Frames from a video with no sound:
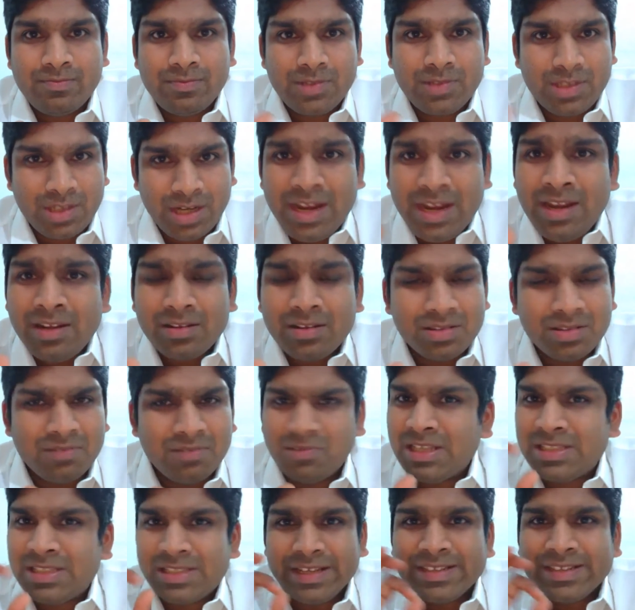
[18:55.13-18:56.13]
right?
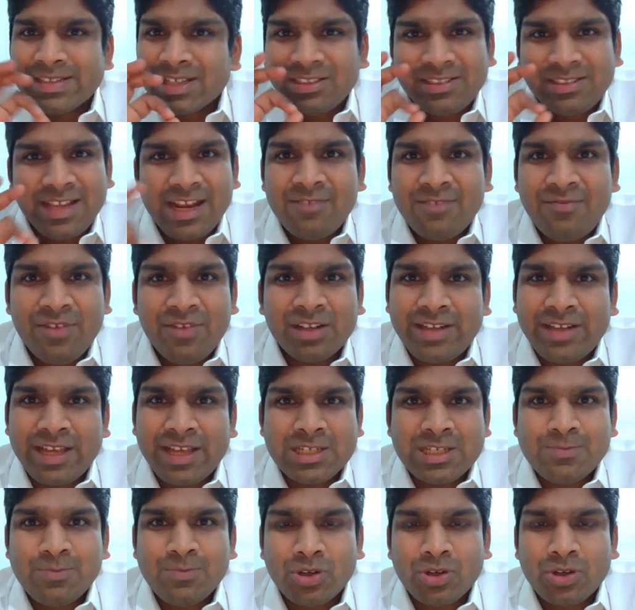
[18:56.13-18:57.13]
It's a terrific
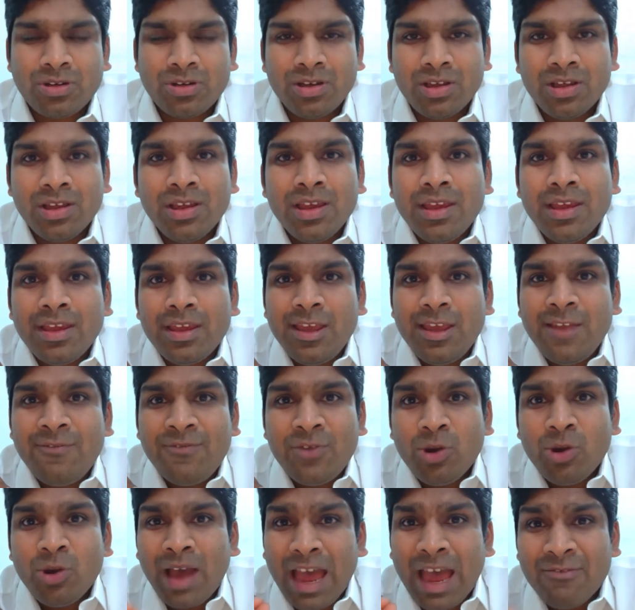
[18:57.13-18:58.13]
textbook.
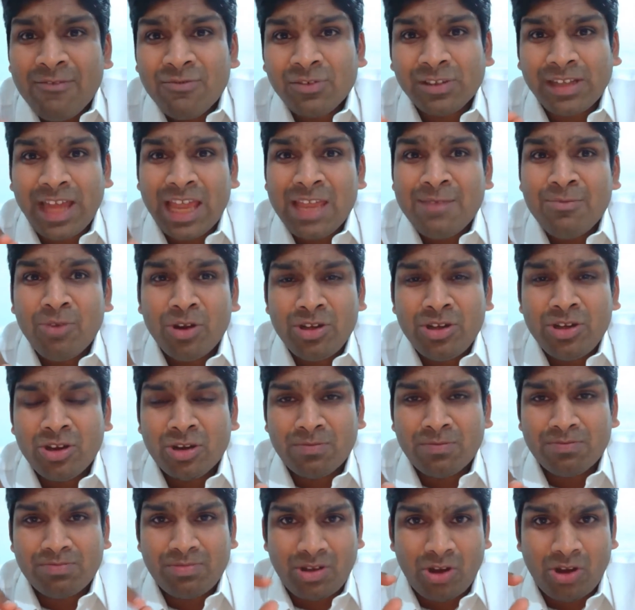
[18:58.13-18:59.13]
If you have time on
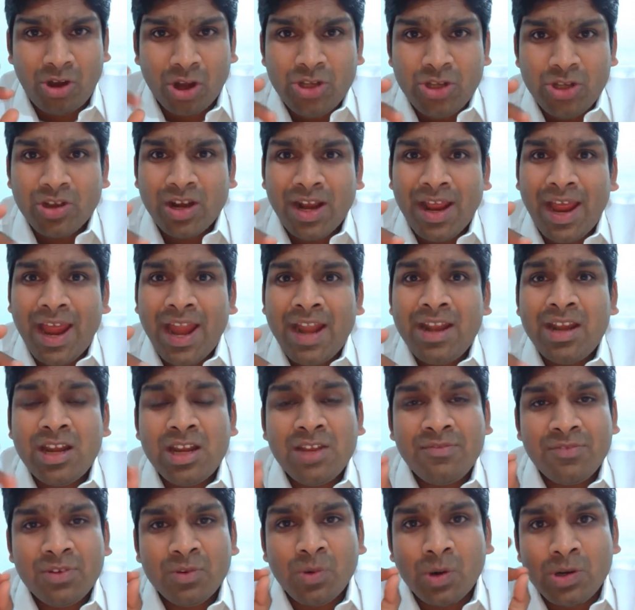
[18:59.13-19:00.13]
your hand
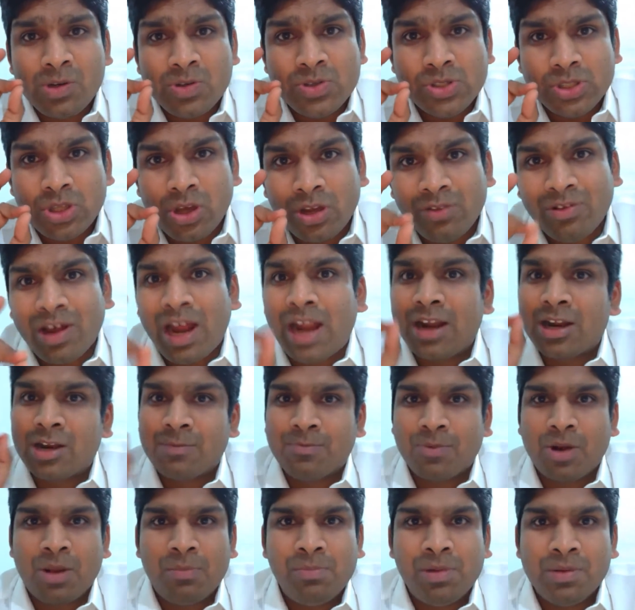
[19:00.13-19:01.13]
and if you want to solve harder
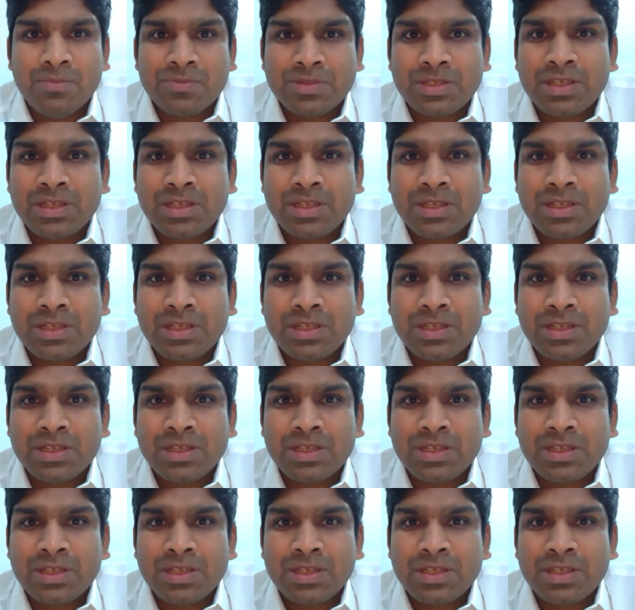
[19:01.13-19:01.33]
problems,